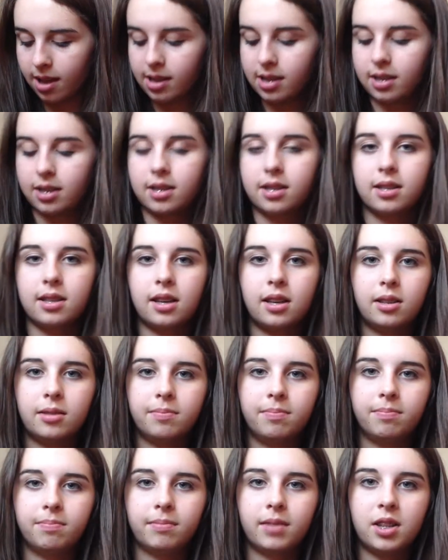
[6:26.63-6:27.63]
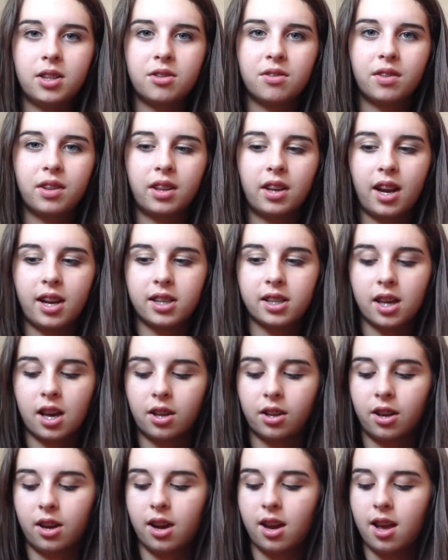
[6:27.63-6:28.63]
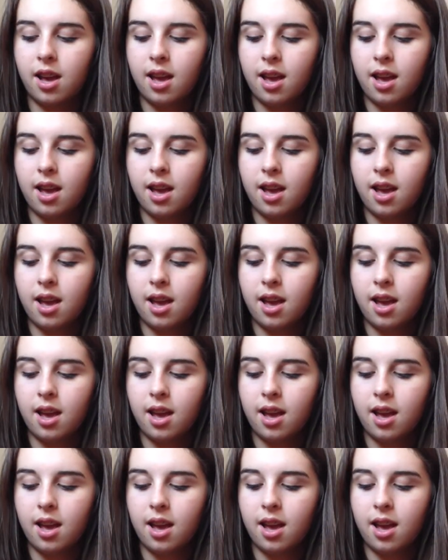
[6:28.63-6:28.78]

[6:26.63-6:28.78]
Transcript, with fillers: It's um it's a really nice color.